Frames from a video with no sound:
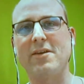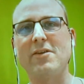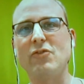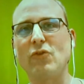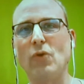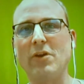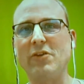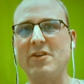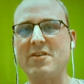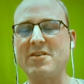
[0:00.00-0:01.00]

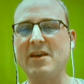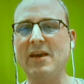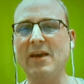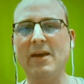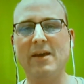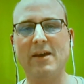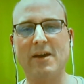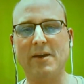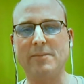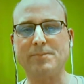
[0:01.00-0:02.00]
shortages
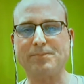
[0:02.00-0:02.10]
um,